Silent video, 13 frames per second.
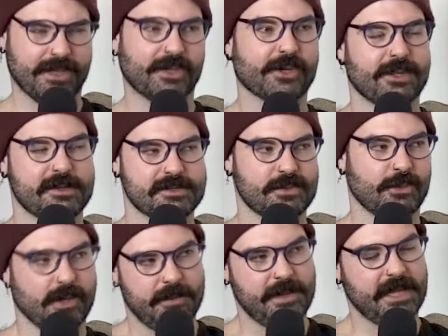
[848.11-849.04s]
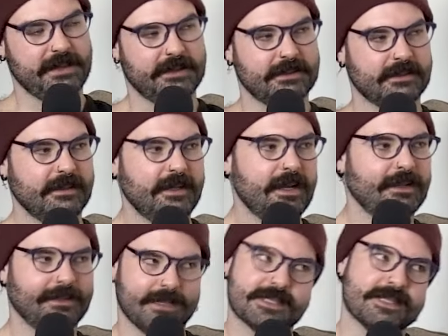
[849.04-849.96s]
bigger things to worry about than
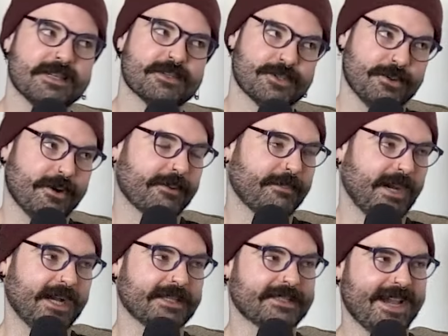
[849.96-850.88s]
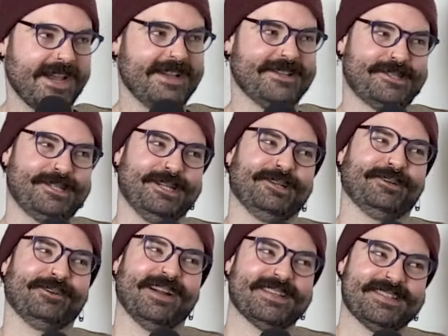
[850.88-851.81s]
listening to our podcast
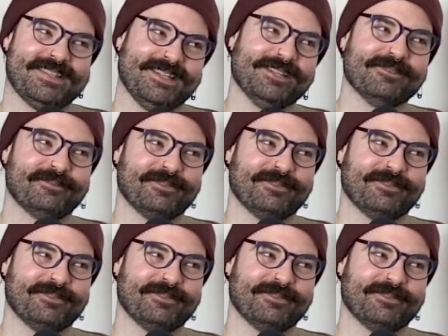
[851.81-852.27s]
and arresting you